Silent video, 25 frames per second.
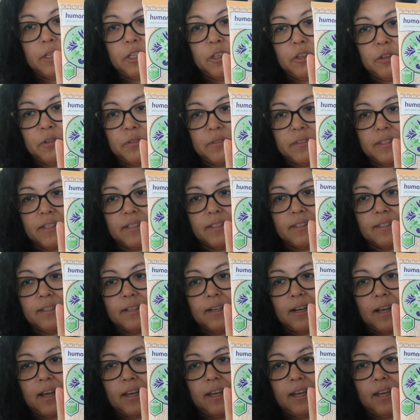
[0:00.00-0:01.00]
going to use this
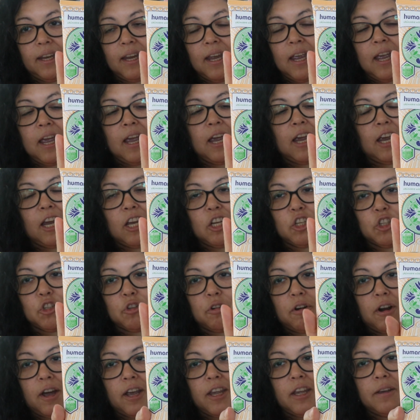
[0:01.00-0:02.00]
tonight and
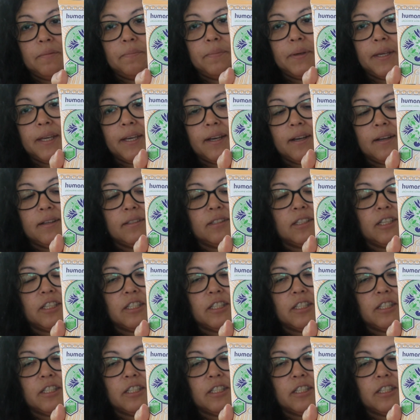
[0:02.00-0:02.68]
try it because